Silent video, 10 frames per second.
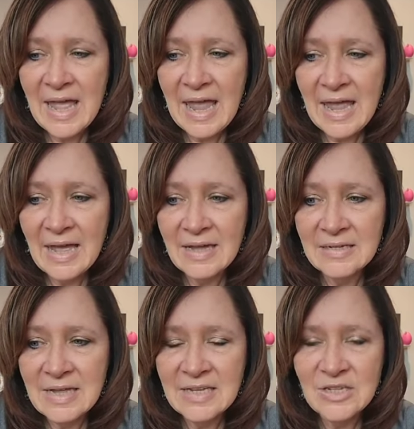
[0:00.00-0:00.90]

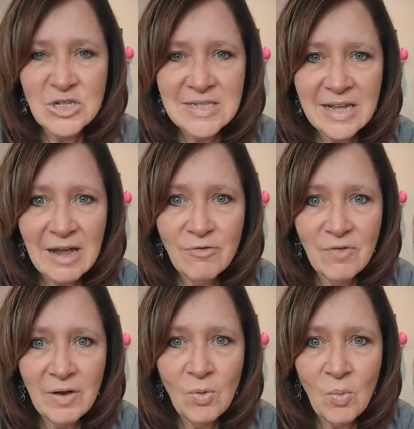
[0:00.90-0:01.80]
And it's just like a
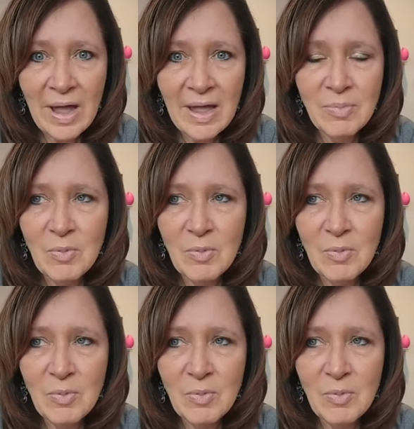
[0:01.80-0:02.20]
fun way.